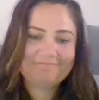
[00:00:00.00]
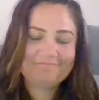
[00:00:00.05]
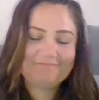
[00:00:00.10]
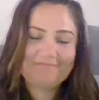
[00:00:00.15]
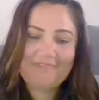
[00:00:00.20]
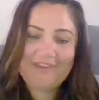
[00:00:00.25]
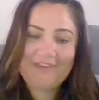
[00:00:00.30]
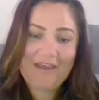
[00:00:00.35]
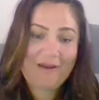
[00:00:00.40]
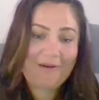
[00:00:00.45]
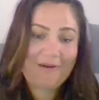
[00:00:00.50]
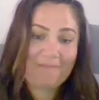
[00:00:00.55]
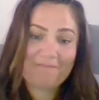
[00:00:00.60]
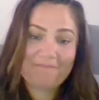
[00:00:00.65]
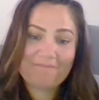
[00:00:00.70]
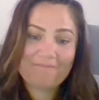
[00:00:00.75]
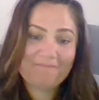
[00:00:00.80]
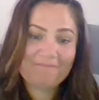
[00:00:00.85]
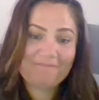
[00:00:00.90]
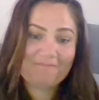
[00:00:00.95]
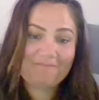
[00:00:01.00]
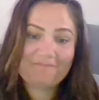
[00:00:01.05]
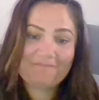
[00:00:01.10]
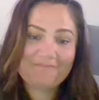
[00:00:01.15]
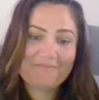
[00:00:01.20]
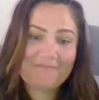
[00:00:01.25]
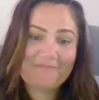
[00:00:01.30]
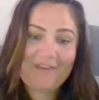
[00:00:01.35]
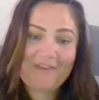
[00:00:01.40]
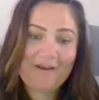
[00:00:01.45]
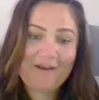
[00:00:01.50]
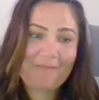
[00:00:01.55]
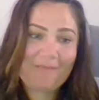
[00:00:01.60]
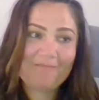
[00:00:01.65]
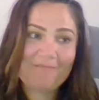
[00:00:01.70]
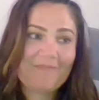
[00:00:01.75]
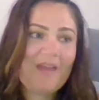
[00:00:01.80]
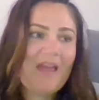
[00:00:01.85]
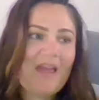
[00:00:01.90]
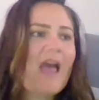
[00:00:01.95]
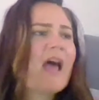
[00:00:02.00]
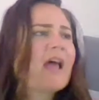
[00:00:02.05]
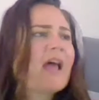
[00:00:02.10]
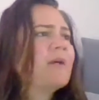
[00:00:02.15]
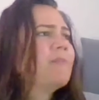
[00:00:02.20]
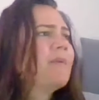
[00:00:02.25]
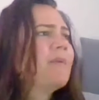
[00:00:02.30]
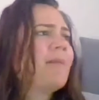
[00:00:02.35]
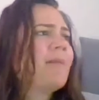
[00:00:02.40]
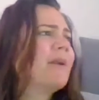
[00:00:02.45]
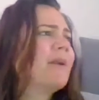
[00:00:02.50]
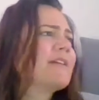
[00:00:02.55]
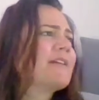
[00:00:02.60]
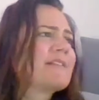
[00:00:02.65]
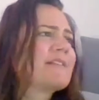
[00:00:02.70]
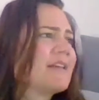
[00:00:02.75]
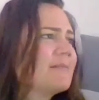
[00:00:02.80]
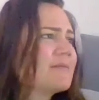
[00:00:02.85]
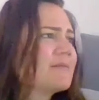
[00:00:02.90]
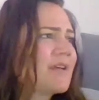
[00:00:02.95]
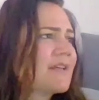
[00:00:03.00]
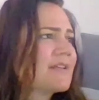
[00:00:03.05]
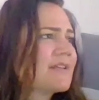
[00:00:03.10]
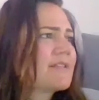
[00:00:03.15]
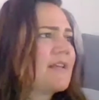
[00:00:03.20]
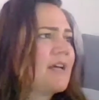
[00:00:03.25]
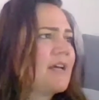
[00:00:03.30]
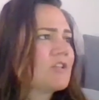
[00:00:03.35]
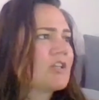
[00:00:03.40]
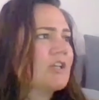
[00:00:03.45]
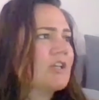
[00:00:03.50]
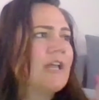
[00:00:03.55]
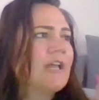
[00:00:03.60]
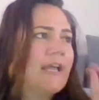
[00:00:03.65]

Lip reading: yeah. Yeah. And I mean, it seems like such an